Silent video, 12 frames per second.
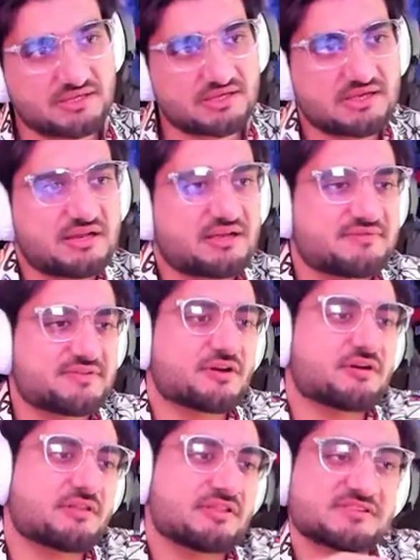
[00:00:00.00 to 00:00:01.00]
Gonna have to go
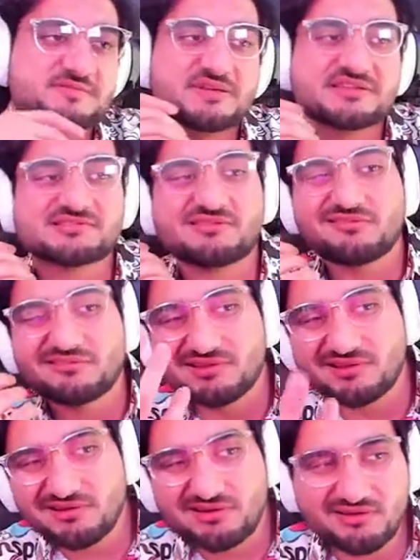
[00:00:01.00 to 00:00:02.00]
to this place called
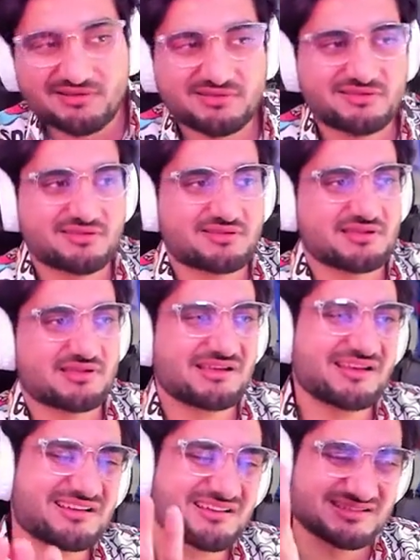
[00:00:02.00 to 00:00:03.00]
Earth.
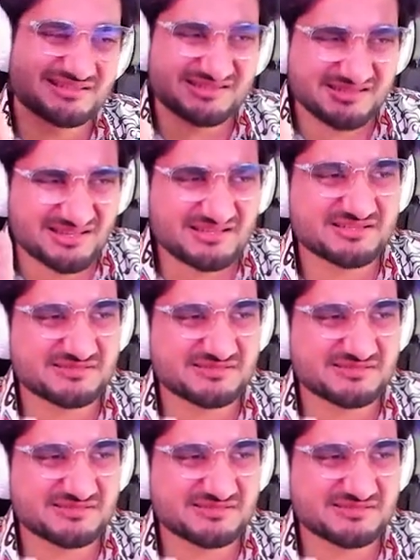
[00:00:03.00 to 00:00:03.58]
Kind of sucks